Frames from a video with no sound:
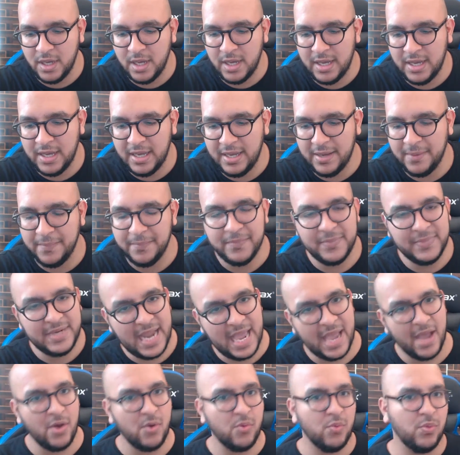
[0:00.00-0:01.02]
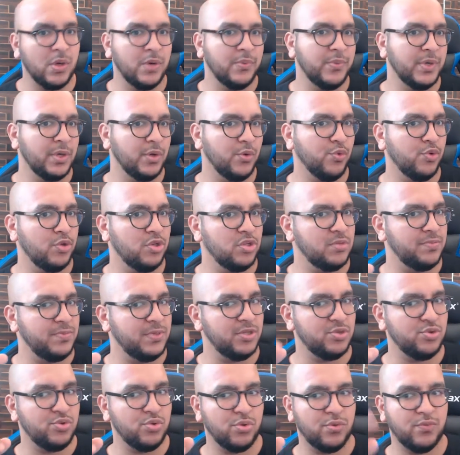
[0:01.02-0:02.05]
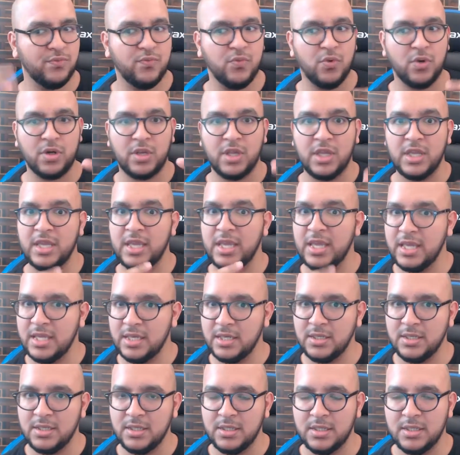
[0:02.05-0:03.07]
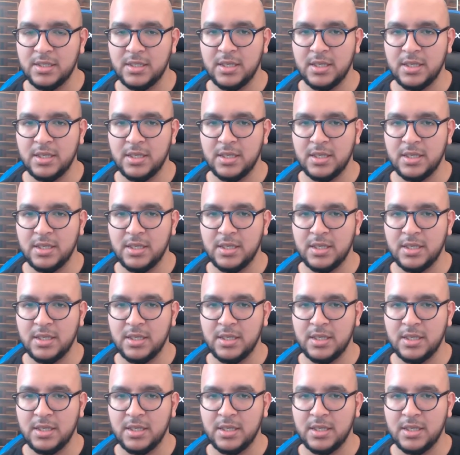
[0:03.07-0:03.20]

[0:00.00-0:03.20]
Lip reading: Now, what we're going to be sort of working in